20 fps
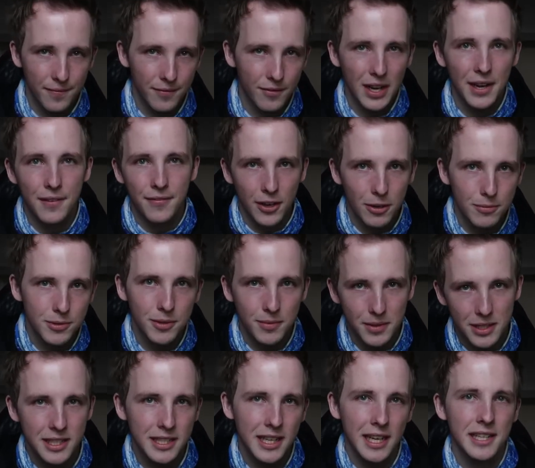refilm some
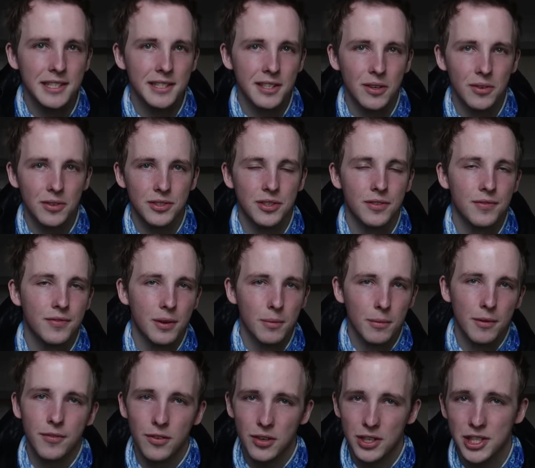of the scenes and also
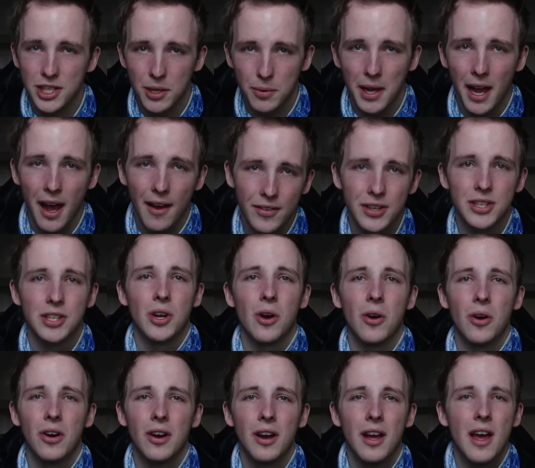film the footage that we haven't
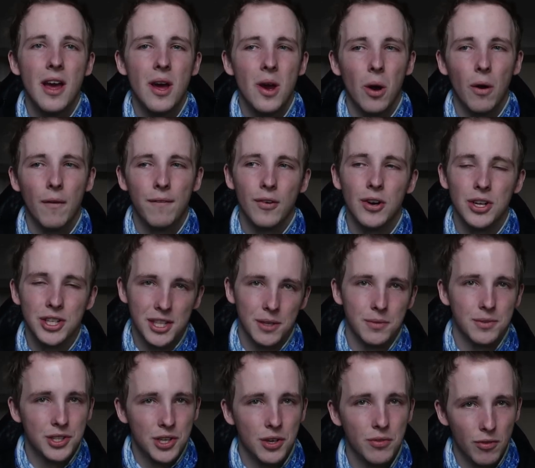got or footage
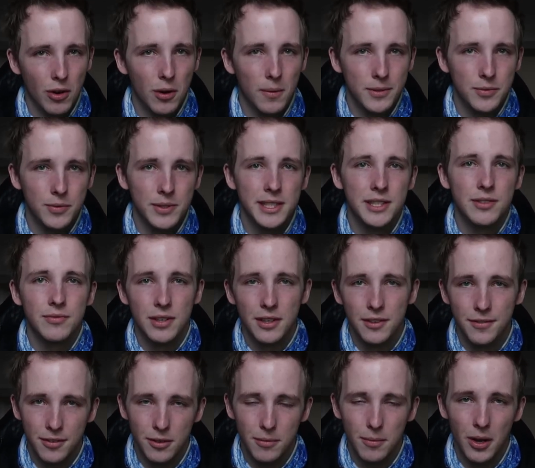that was corrupt. We need to
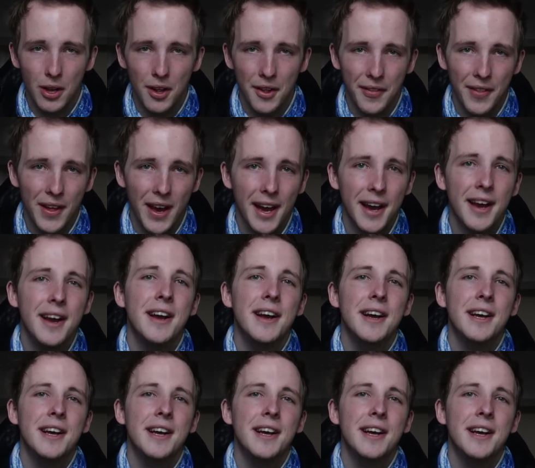refilm a lot of that.